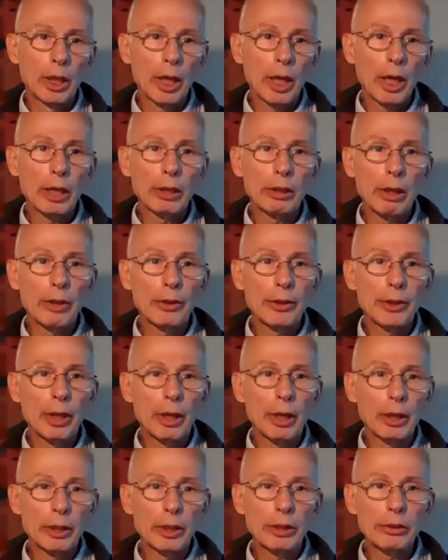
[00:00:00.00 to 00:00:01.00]
And
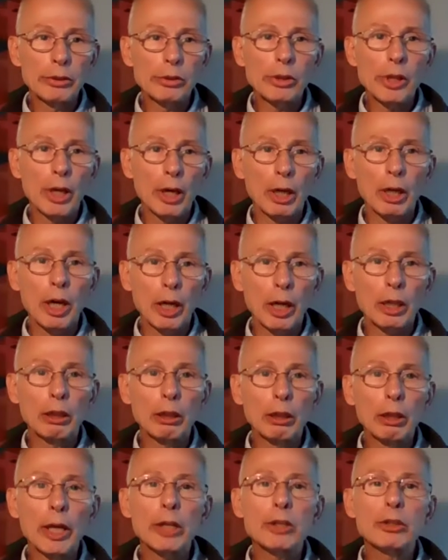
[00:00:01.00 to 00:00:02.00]
this is a
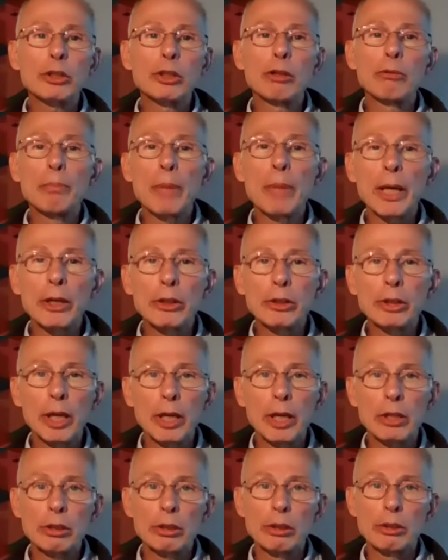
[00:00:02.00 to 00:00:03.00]
collection of
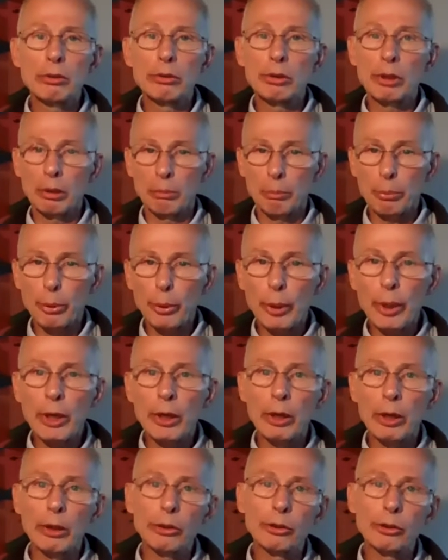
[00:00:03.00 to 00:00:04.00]
meditations and
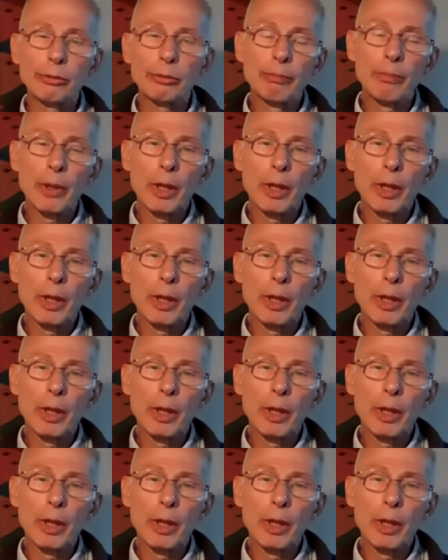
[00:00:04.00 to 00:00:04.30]
prayers